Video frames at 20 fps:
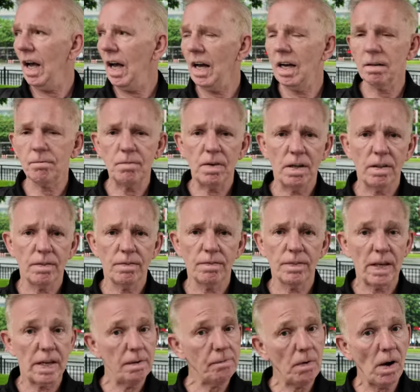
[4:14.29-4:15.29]
Um,
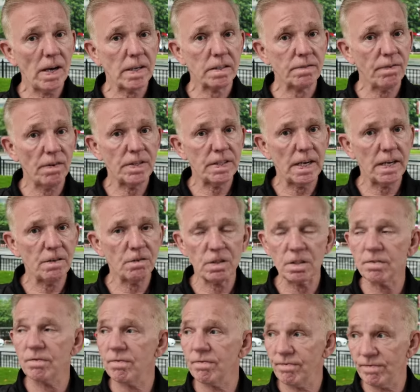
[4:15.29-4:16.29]
e-bikes, very
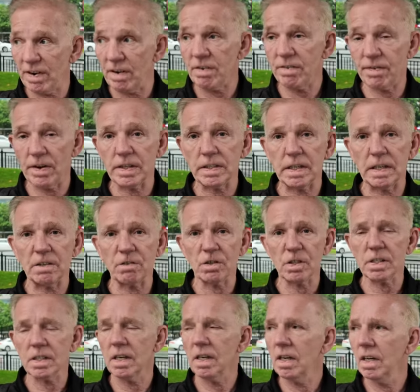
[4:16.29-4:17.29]
dangerous, very, very
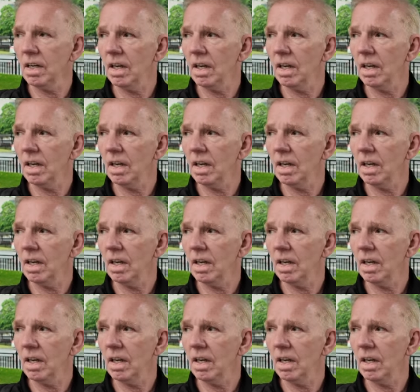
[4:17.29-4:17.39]
dangerous.